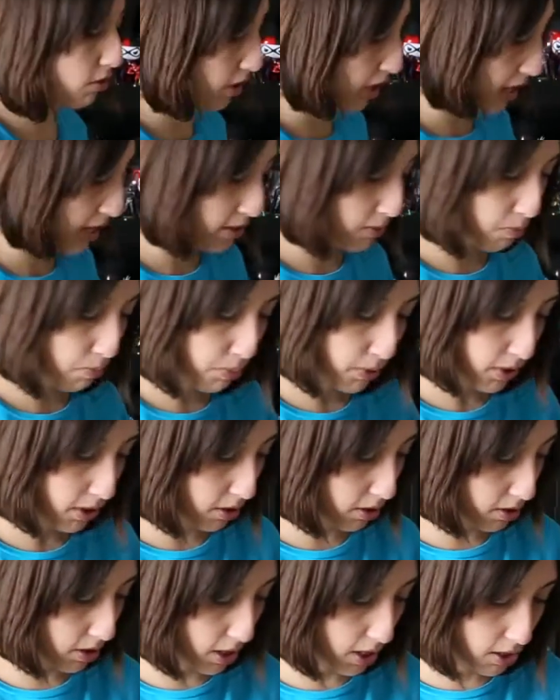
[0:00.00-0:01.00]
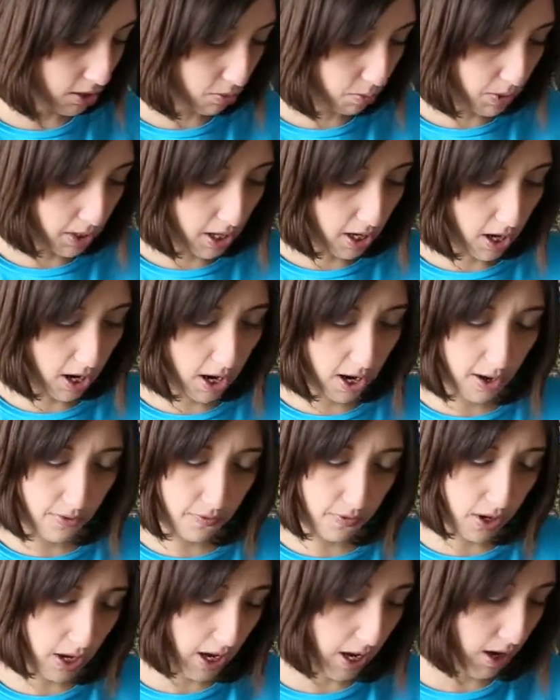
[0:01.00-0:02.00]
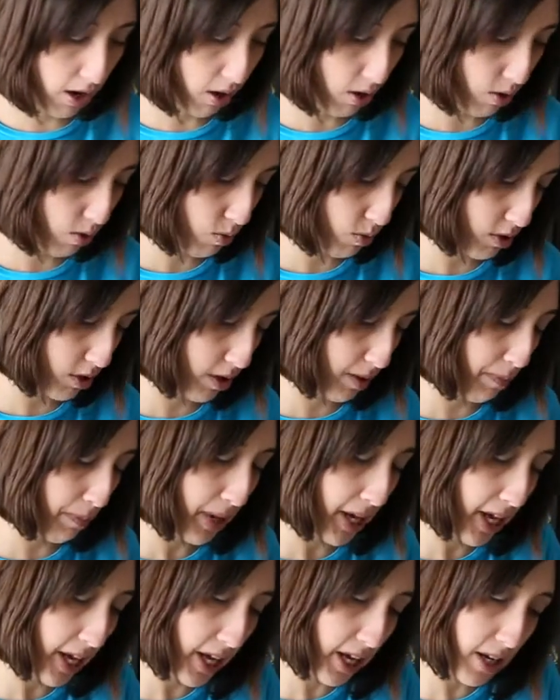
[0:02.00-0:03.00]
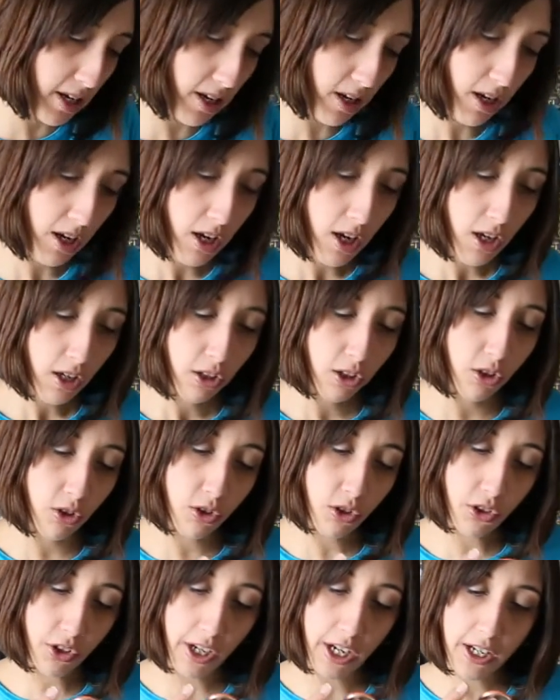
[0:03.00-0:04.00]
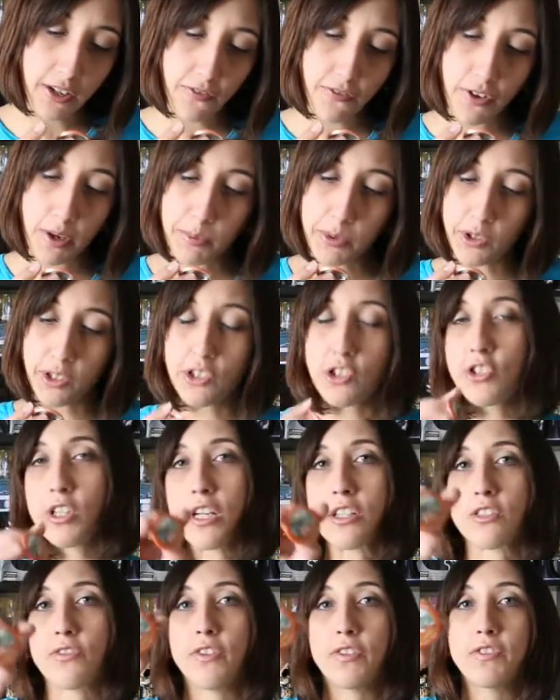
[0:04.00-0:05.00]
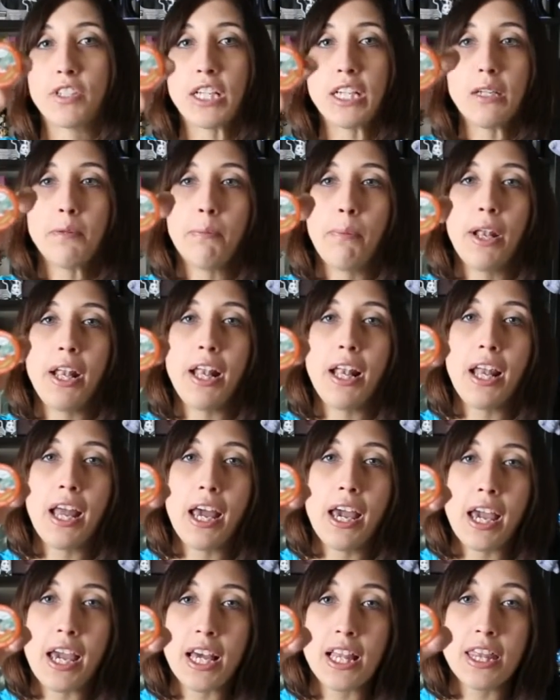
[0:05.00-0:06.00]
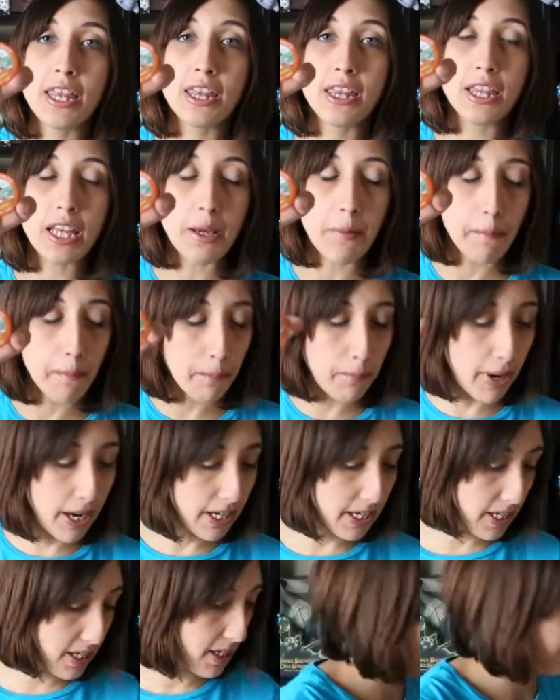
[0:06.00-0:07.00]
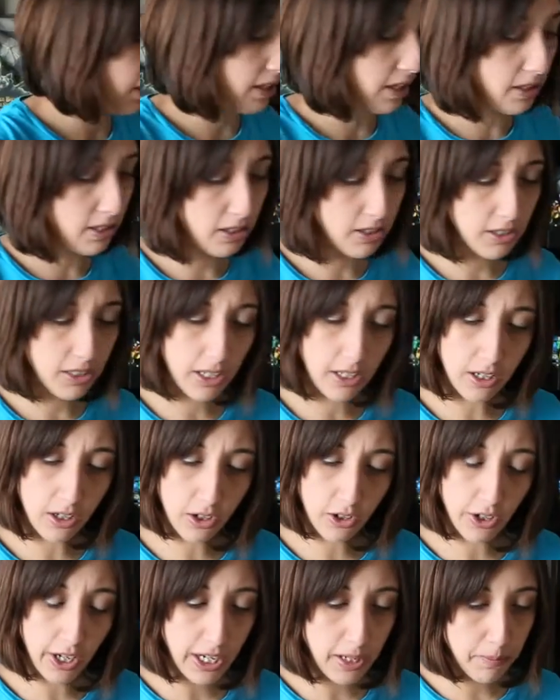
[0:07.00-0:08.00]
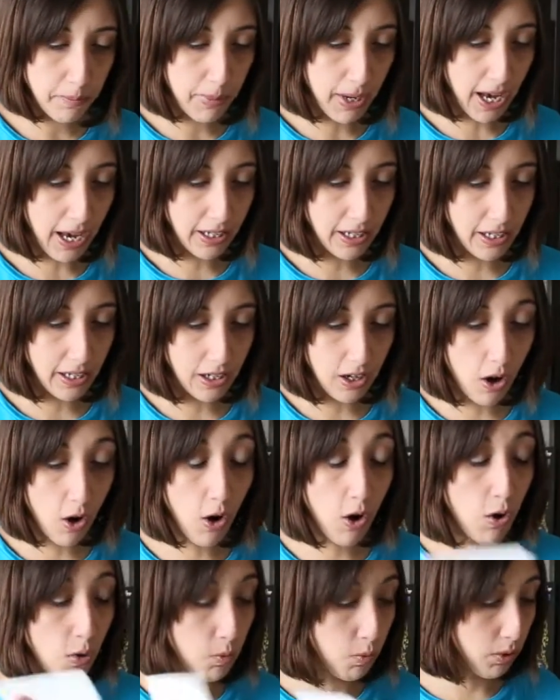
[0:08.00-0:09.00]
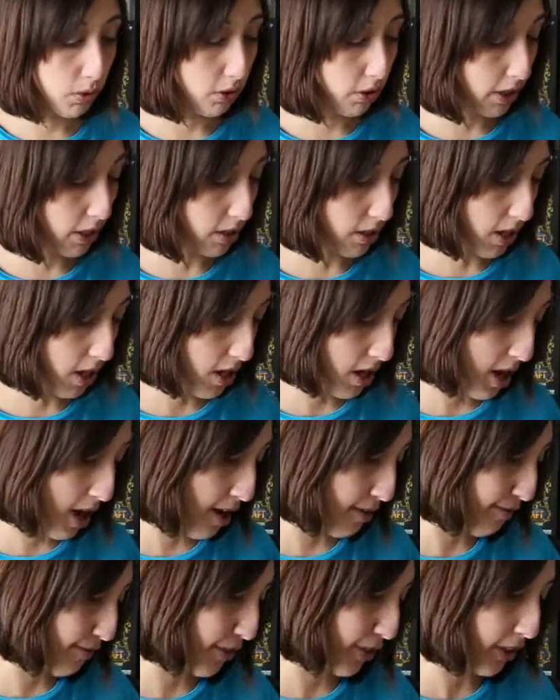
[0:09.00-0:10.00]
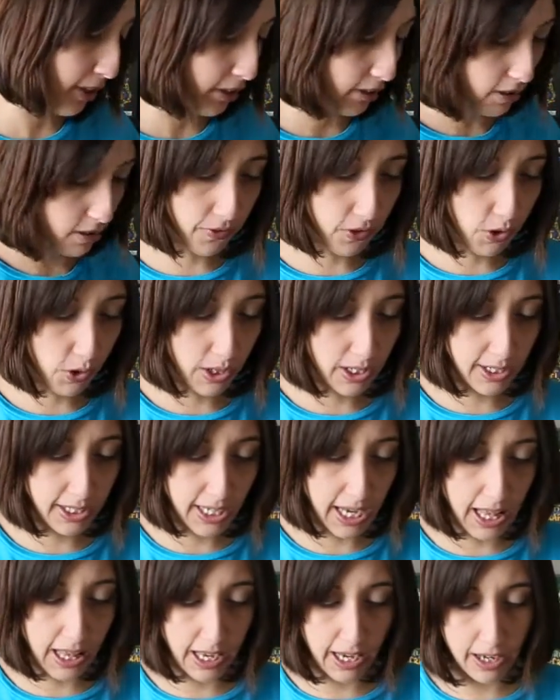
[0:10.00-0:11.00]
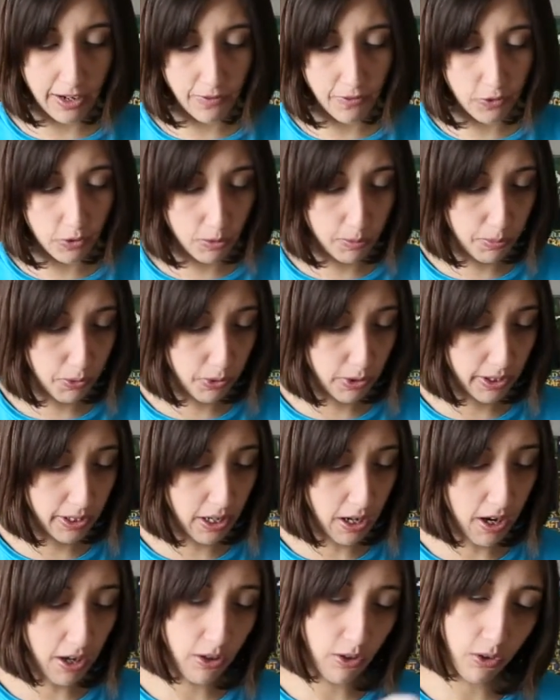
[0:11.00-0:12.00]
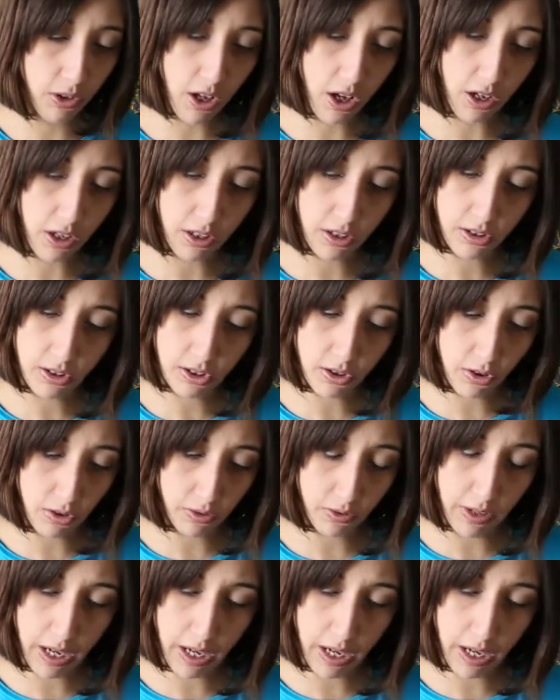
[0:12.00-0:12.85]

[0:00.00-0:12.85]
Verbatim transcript: last bit things we have our pin, Loot Crate February 2015 play theme button. Uh, then there's like a crate packing. Oh, we'll look at that after. Then of course Callahan full bore auto lock assault